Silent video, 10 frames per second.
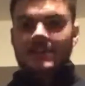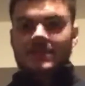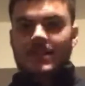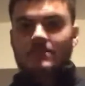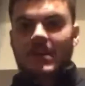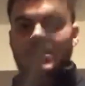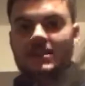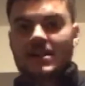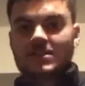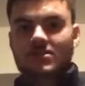that my
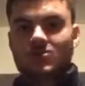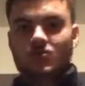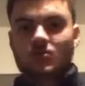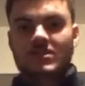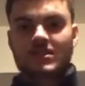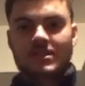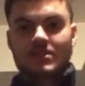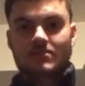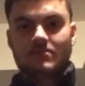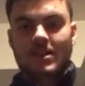cousin
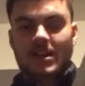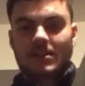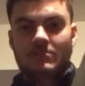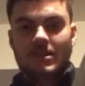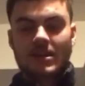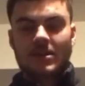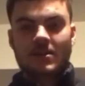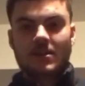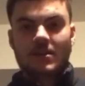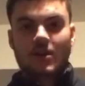Tristan made me,
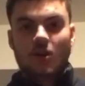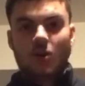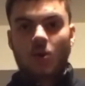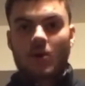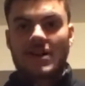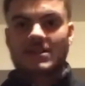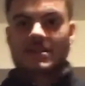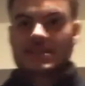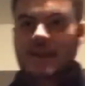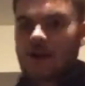or as it's now